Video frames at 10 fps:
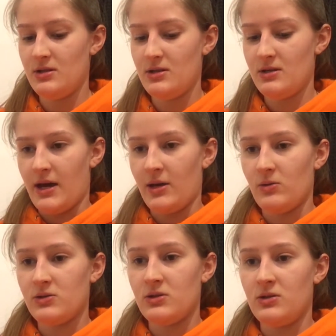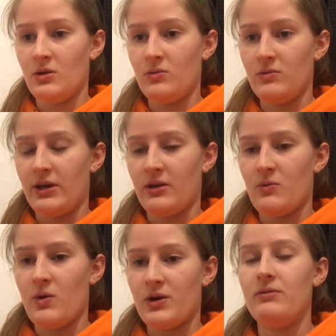I also don't like
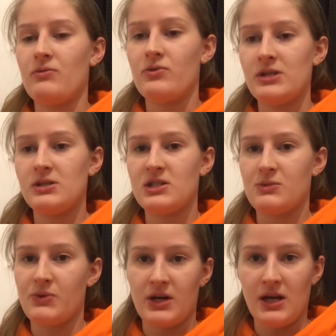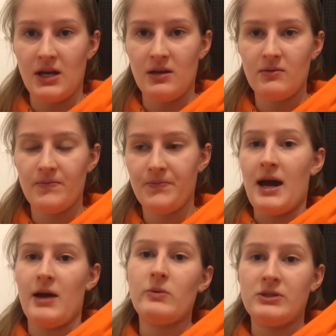want to risk spreading it.
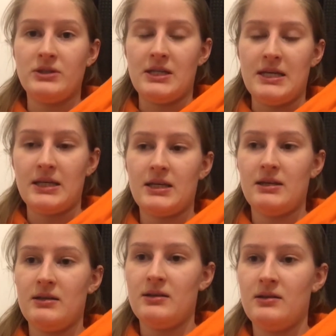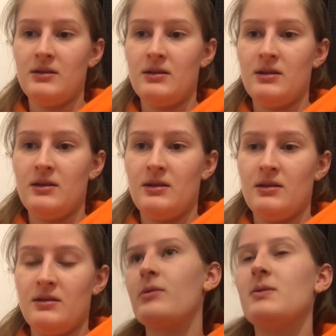I was sick.
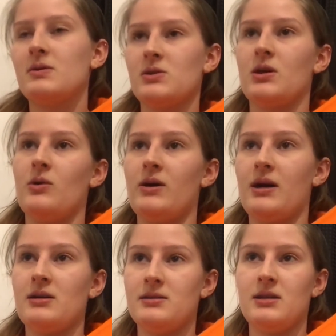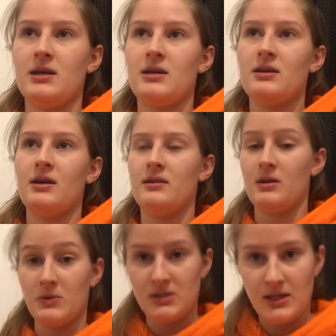3 weeks ago I got sick, and then I
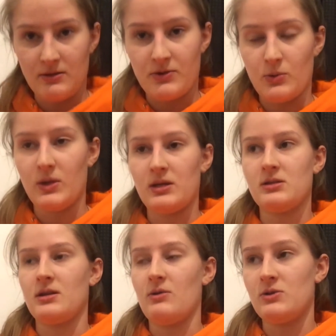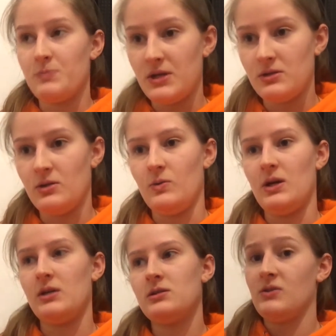was sick for a week, so now it's been 2
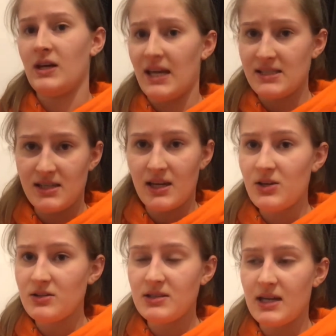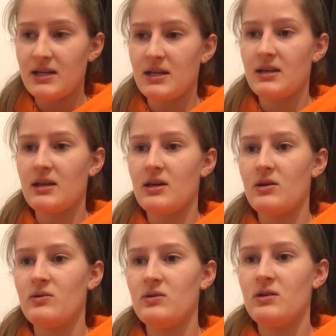weeks, so I guess I could technically
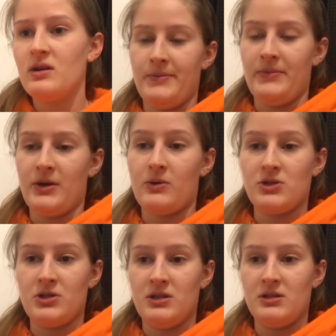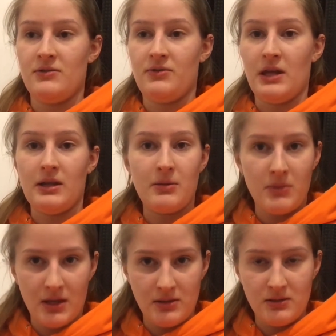go. And the question is if they'll let
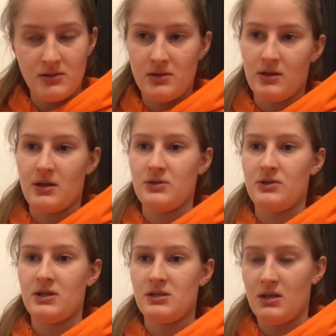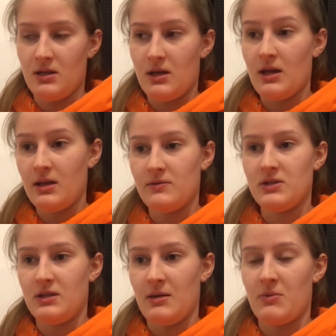me into the country, because he lives
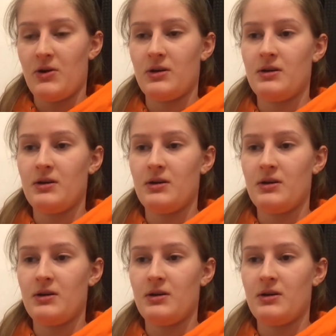in Denmark,